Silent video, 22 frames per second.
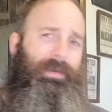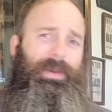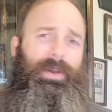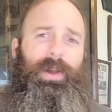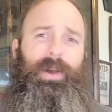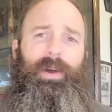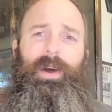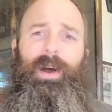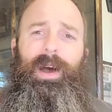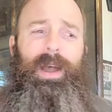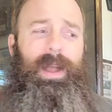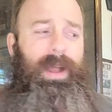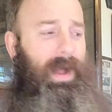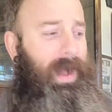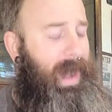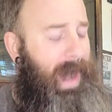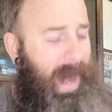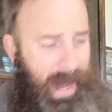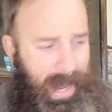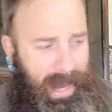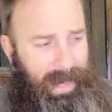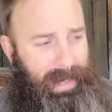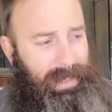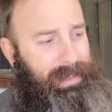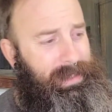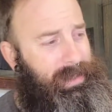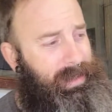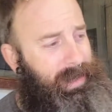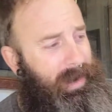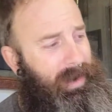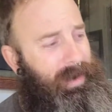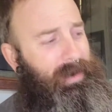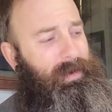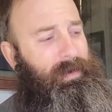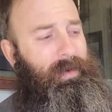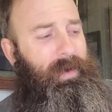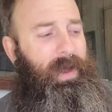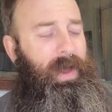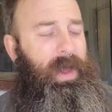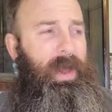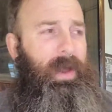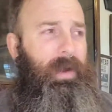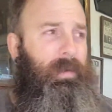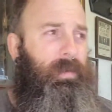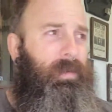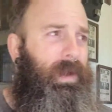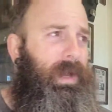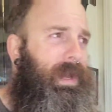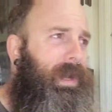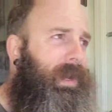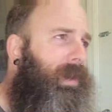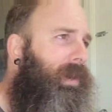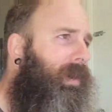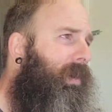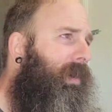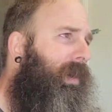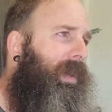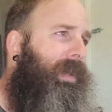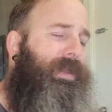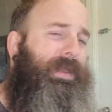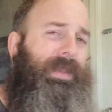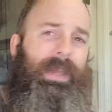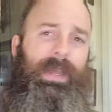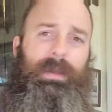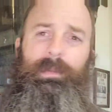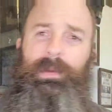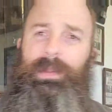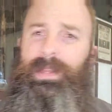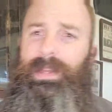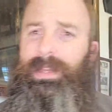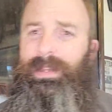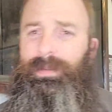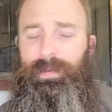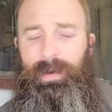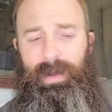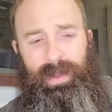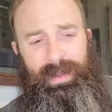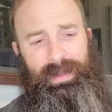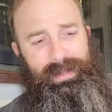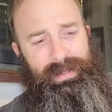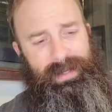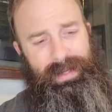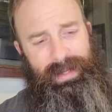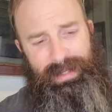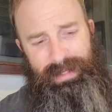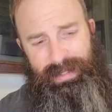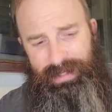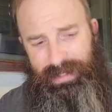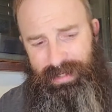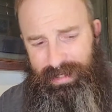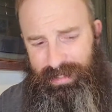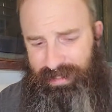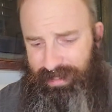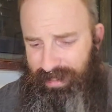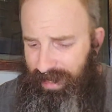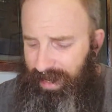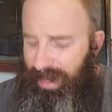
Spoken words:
core. I know. reoccurring theme with these wands, and it's